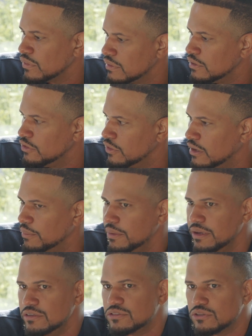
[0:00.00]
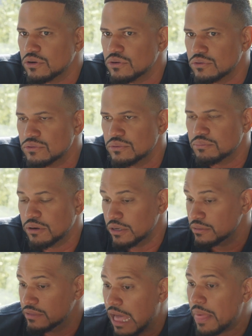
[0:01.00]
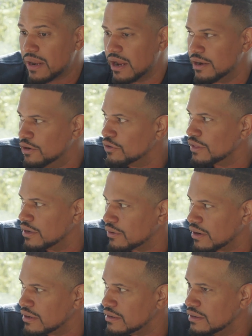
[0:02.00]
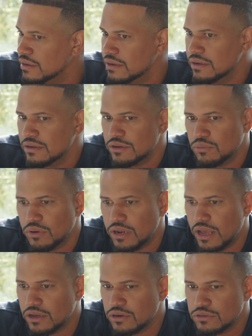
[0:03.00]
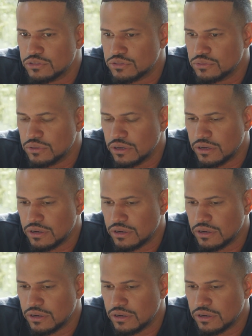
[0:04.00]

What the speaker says: You know what I mean? So, but now that I know that, right? When I go to